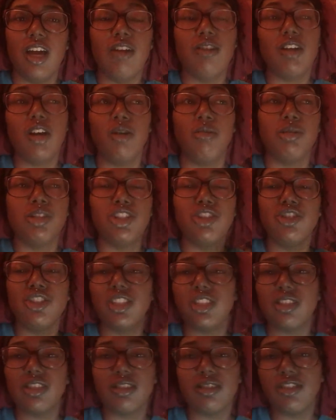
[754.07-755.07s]
I know, but you
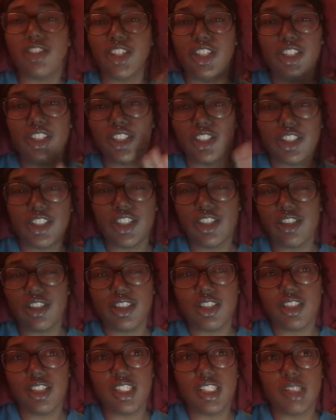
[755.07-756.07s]
just you're you're
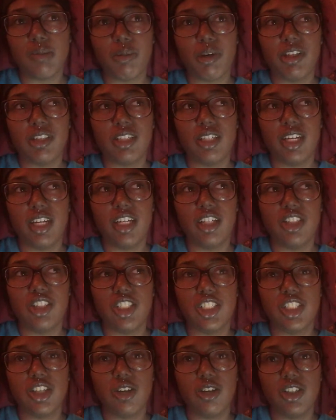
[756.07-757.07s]
just dispersing
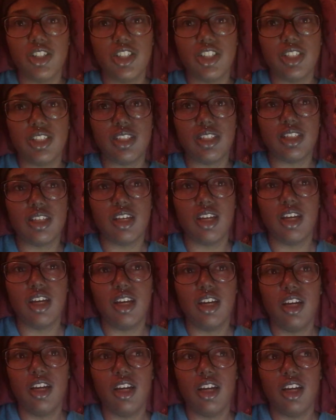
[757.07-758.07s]
energy, so it's just
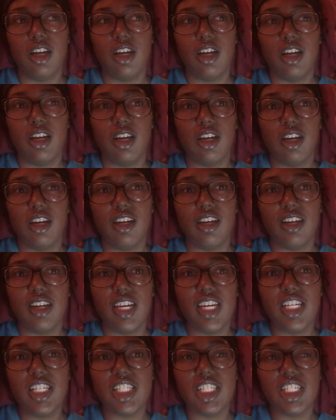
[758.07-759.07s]

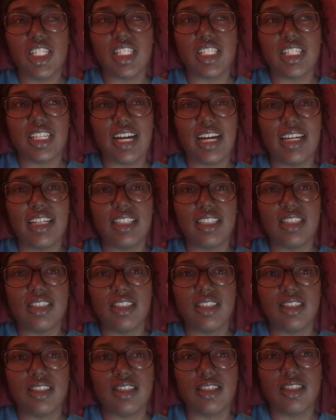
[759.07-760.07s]
it's just nice
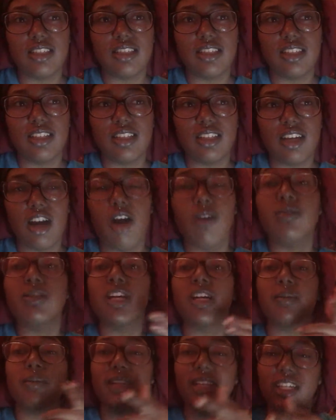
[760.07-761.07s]
to sit there. I was
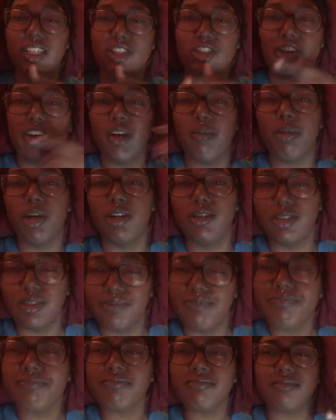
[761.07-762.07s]
talking about the Instagram post
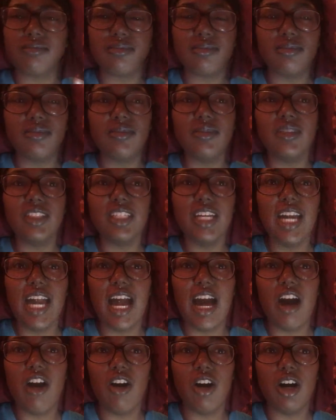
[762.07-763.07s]

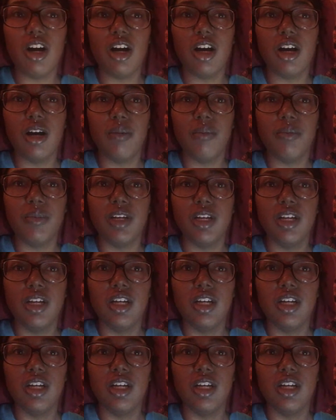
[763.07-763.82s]
how um